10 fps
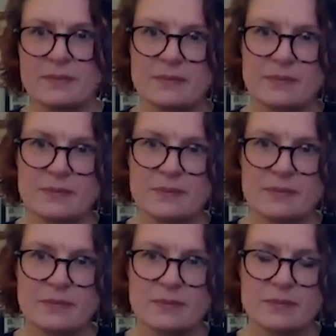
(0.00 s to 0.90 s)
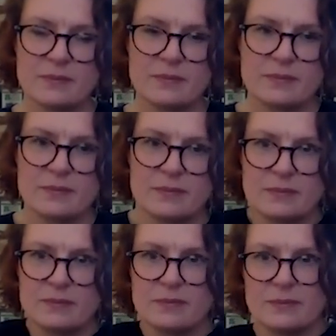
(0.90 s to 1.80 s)

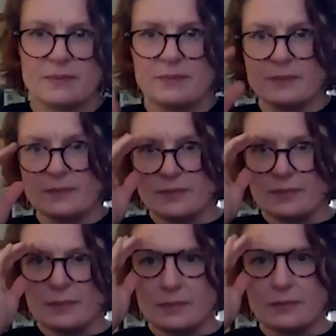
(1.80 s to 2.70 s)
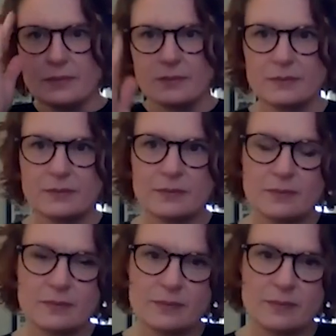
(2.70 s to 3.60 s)

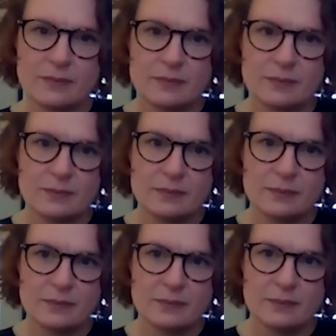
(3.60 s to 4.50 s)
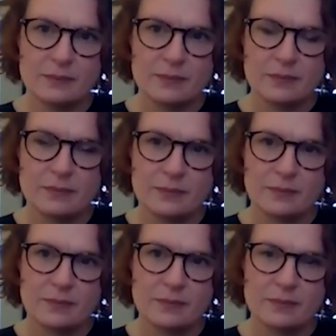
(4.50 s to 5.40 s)

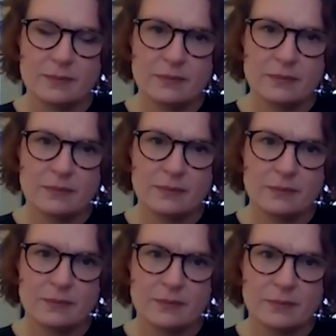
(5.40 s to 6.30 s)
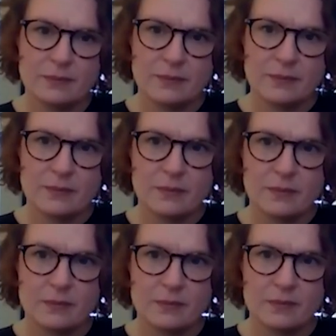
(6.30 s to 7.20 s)

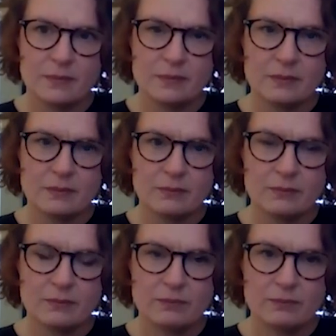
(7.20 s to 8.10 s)
(silent)